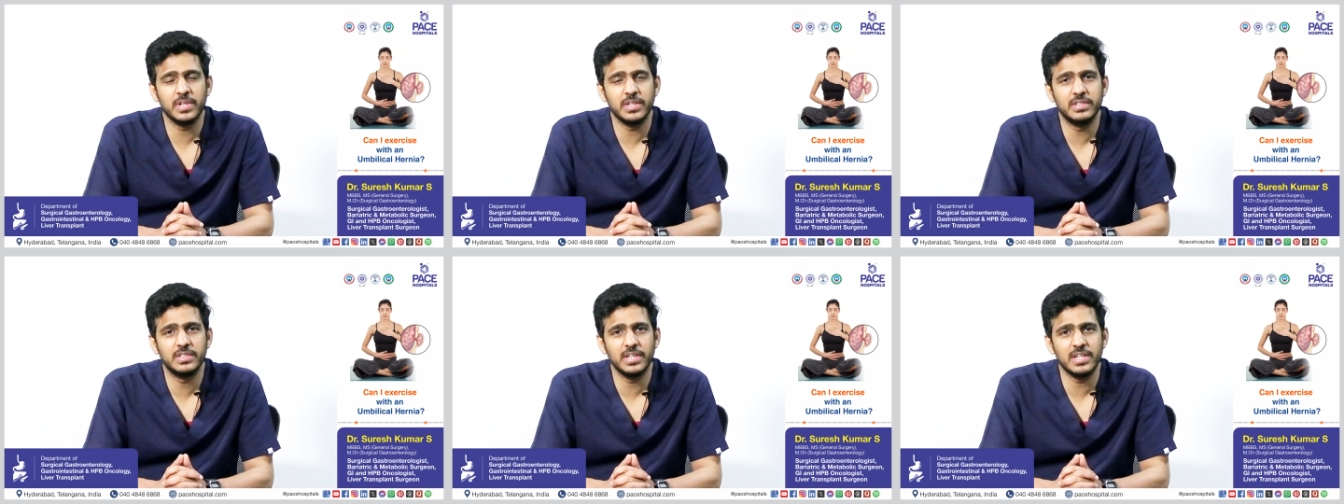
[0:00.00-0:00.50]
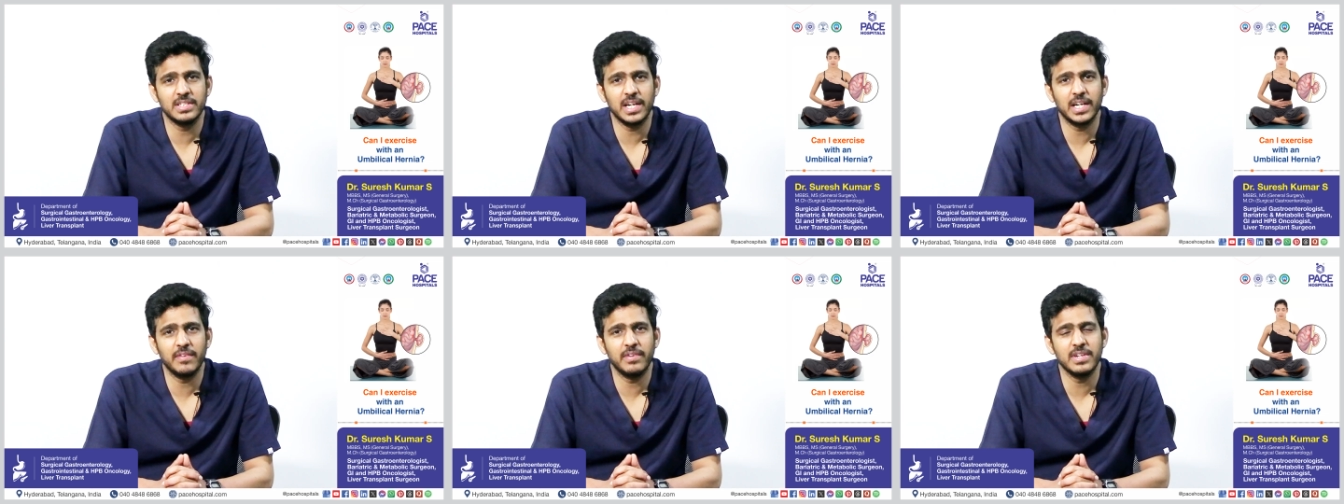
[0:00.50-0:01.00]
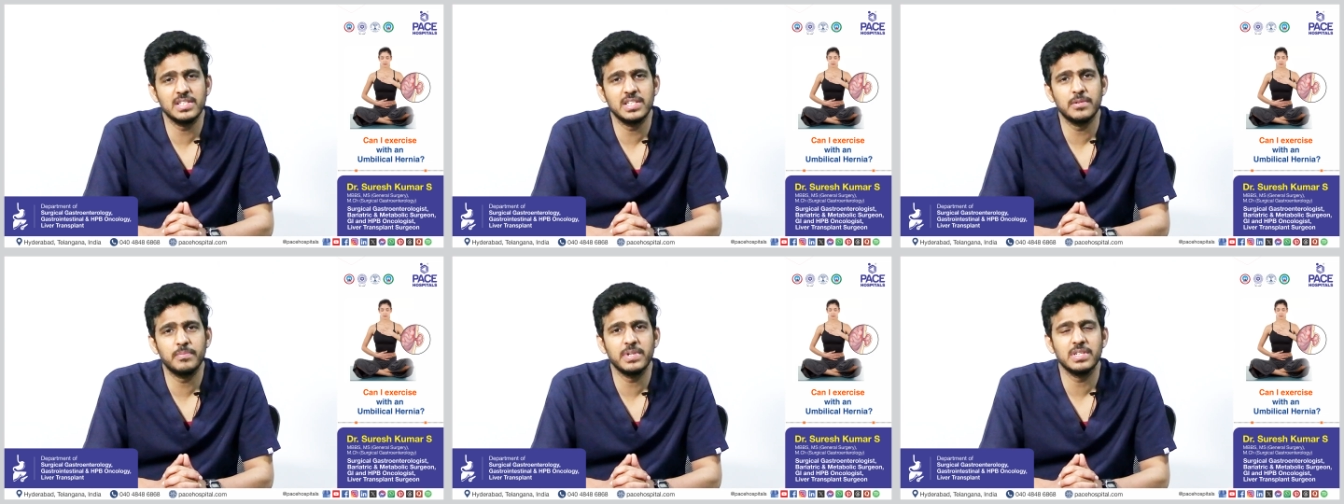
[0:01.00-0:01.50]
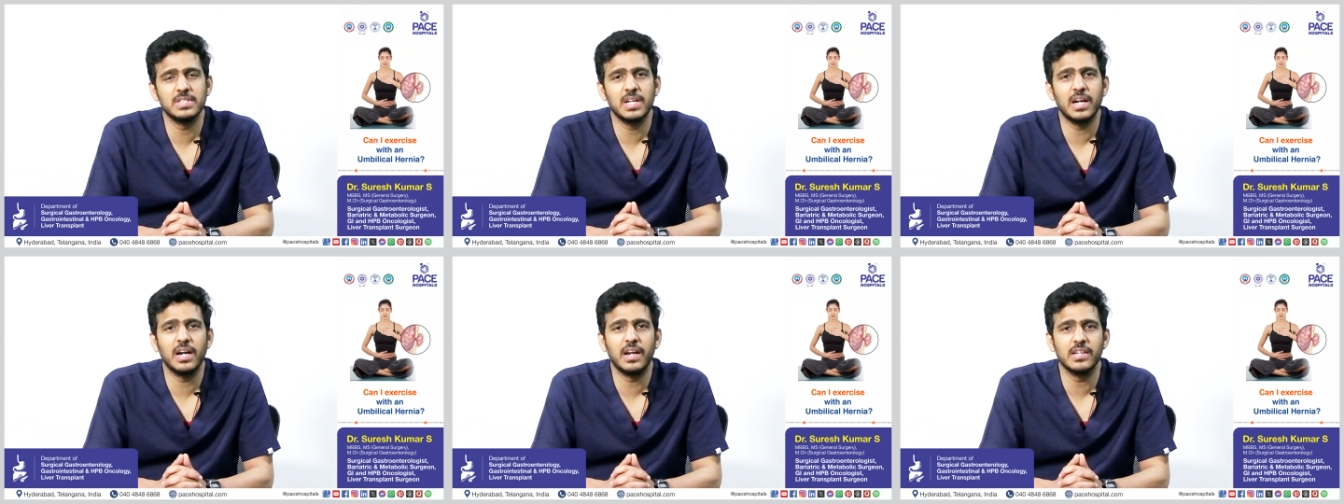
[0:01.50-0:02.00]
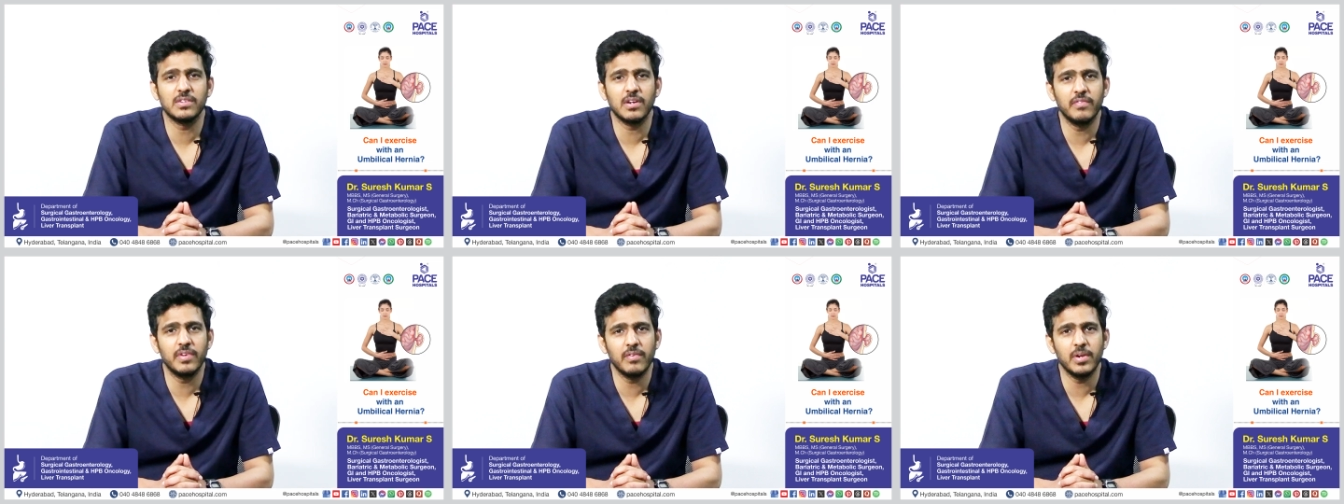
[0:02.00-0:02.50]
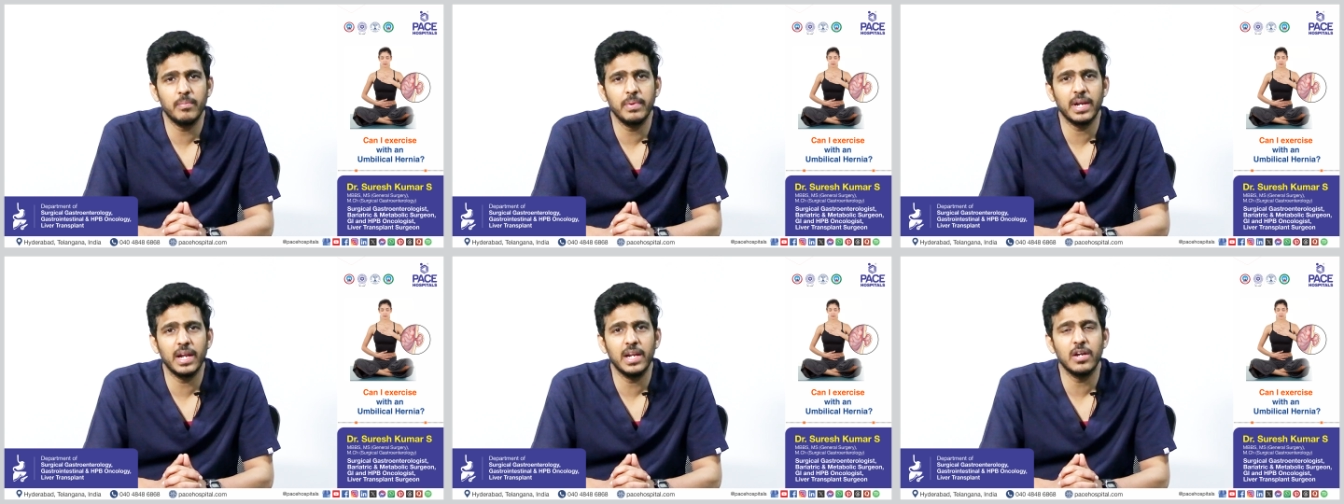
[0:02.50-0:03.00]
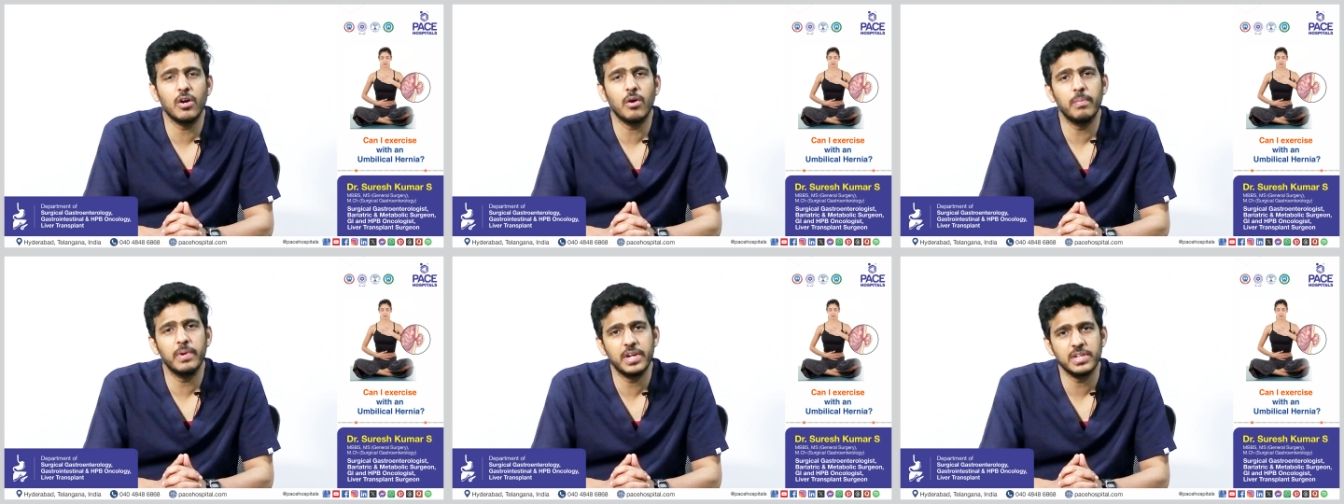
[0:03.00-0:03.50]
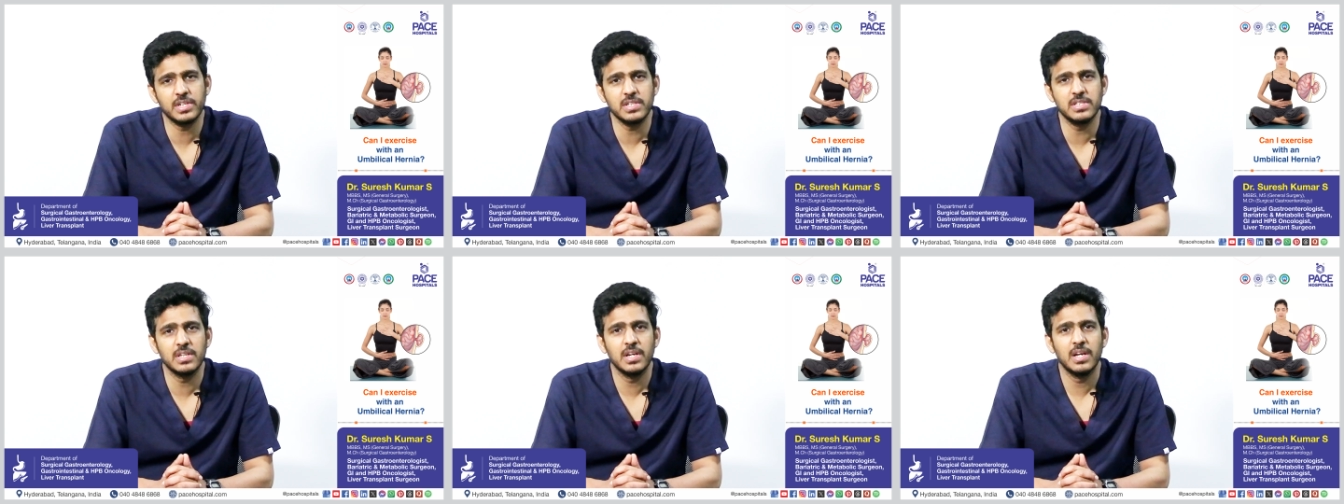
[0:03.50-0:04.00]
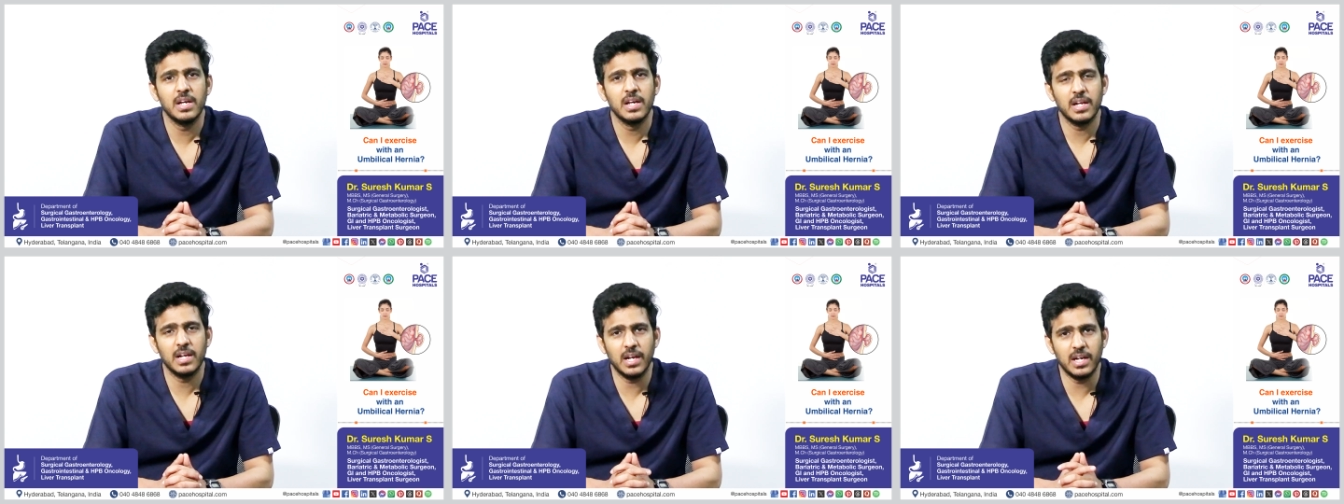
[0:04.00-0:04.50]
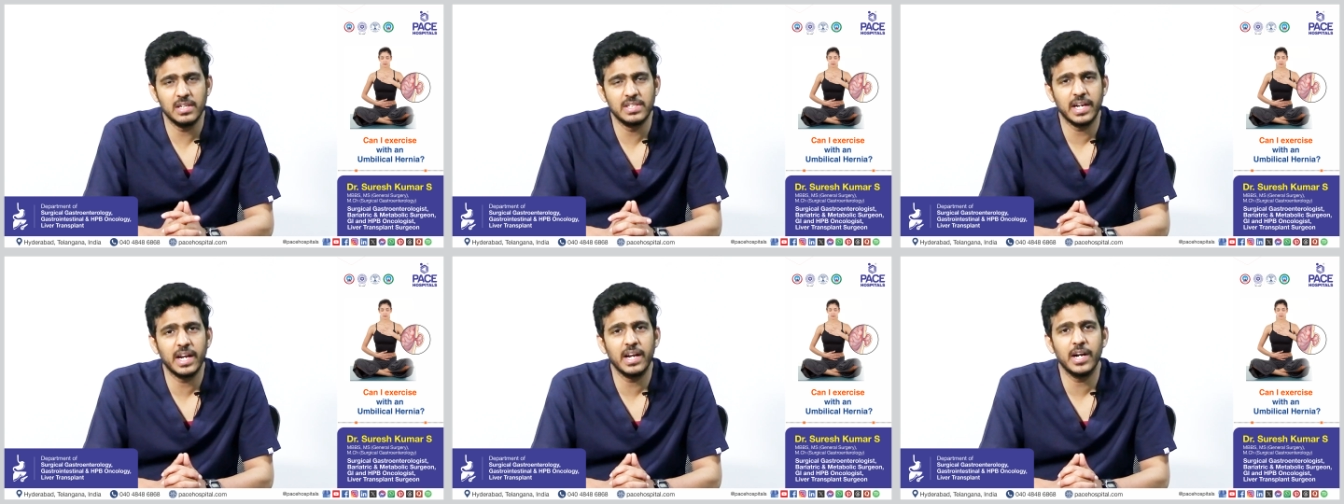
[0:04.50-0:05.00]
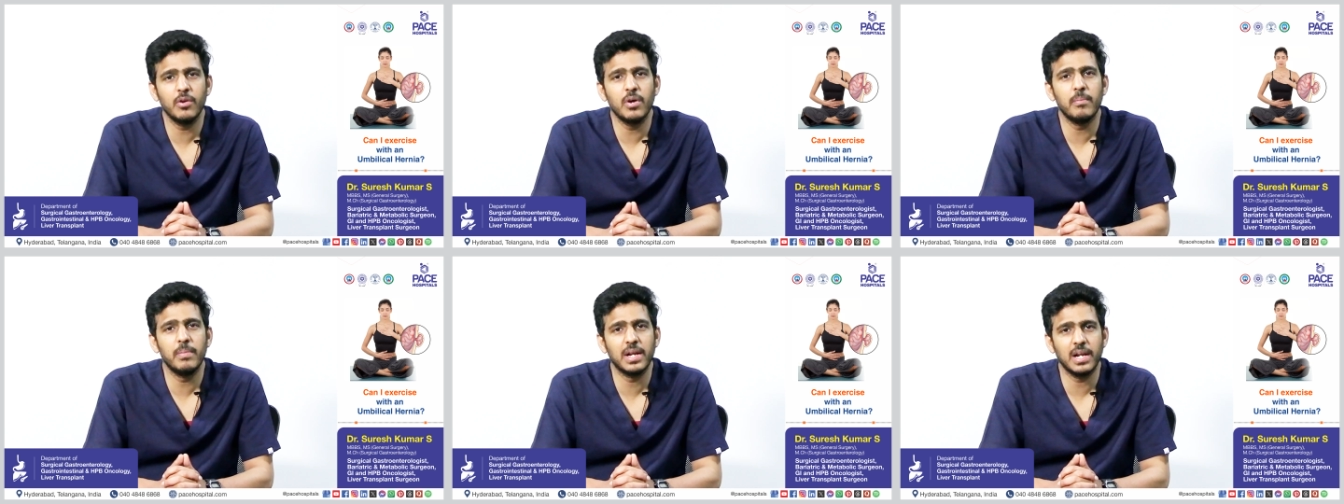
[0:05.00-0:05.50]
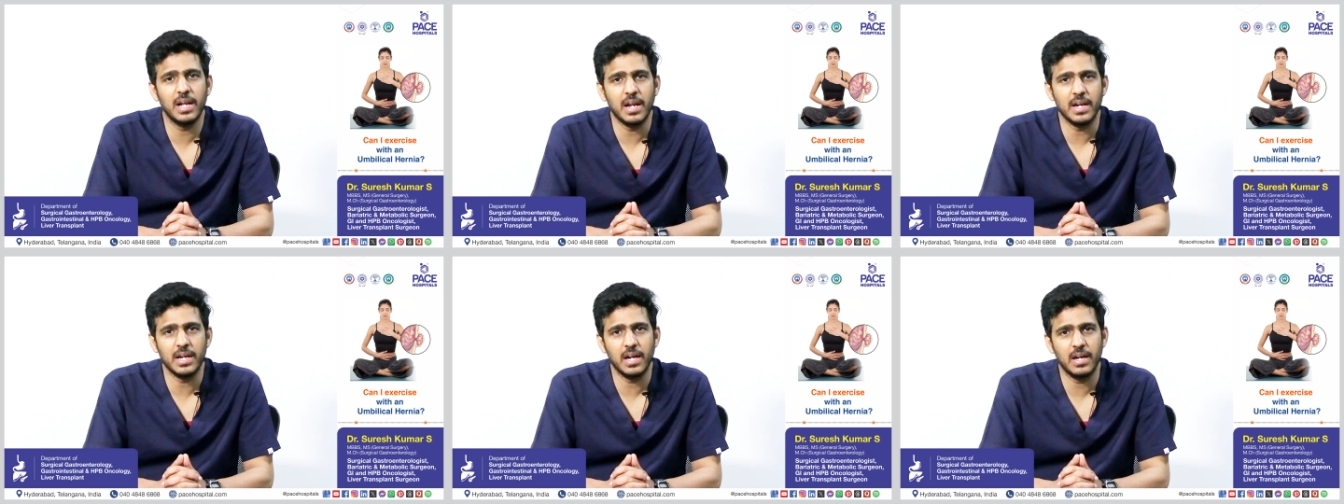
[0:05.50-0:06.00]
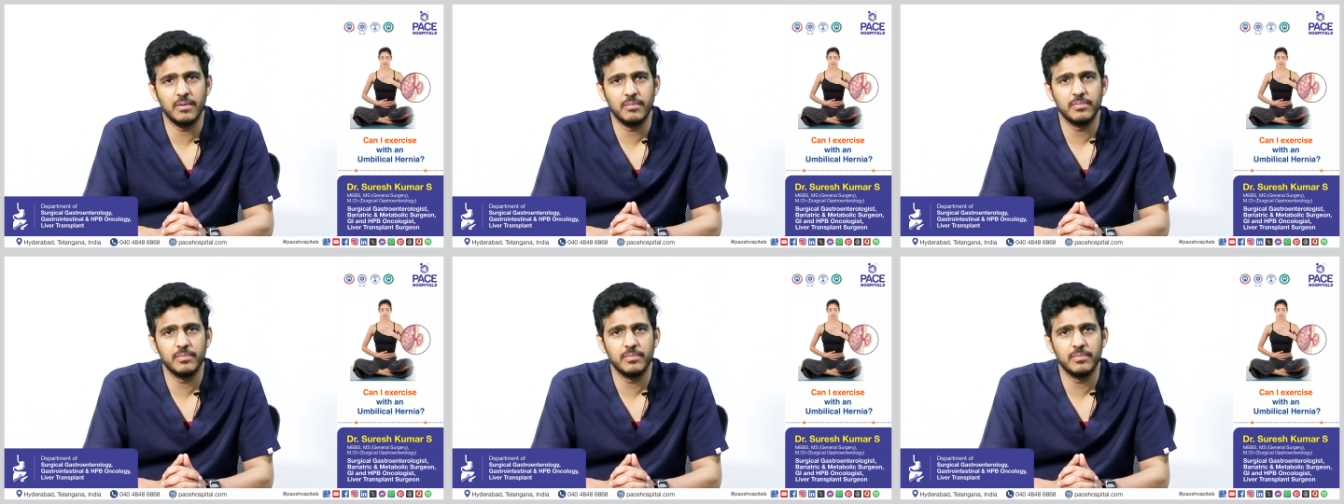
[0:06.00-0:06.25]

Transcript: the strenuous activities, these patients are at risk of developing any complications secondary to umbilical hernia.